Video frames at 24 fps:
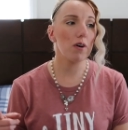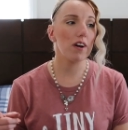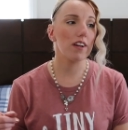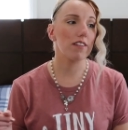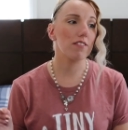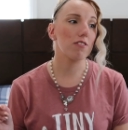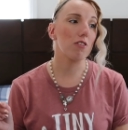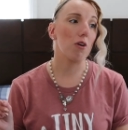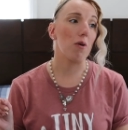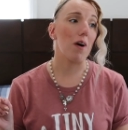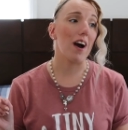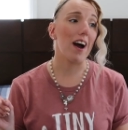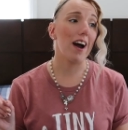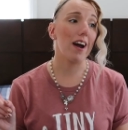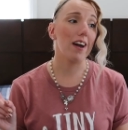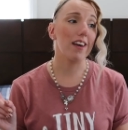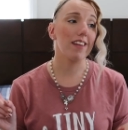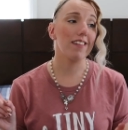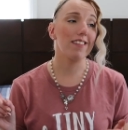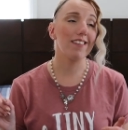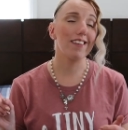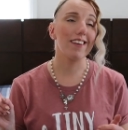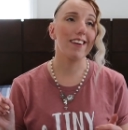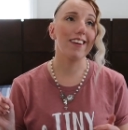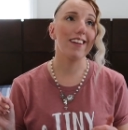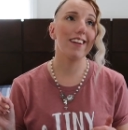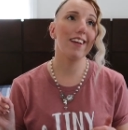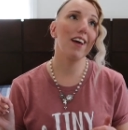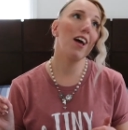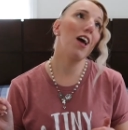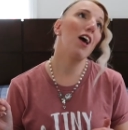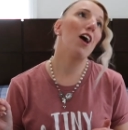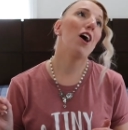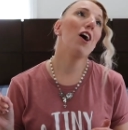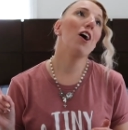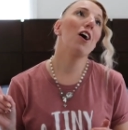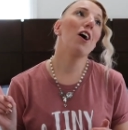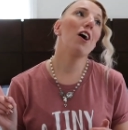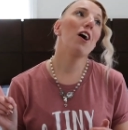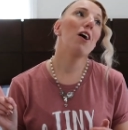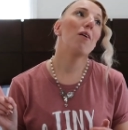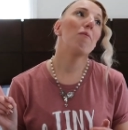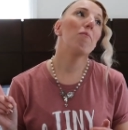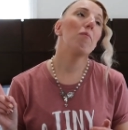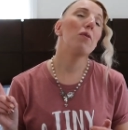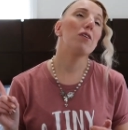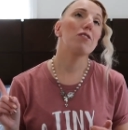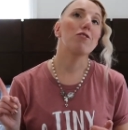and so I did
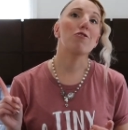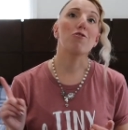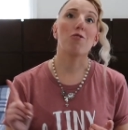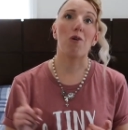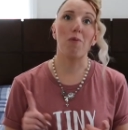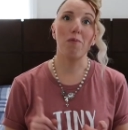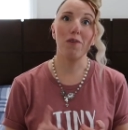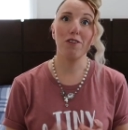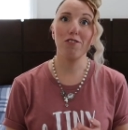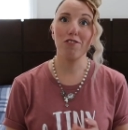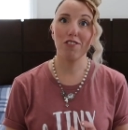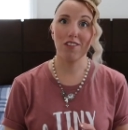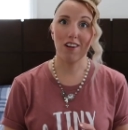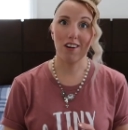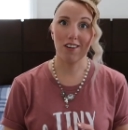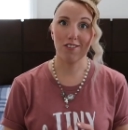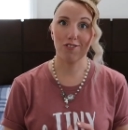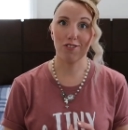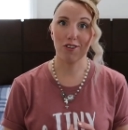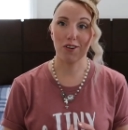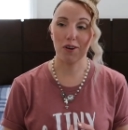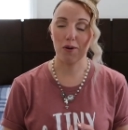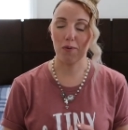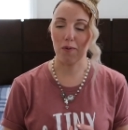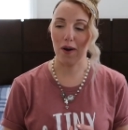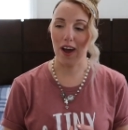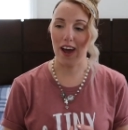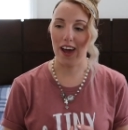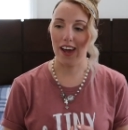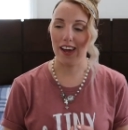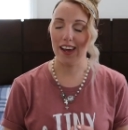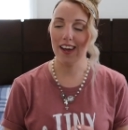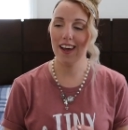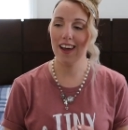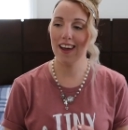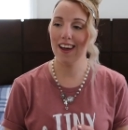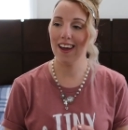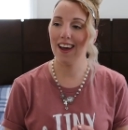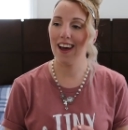put so much laundry away.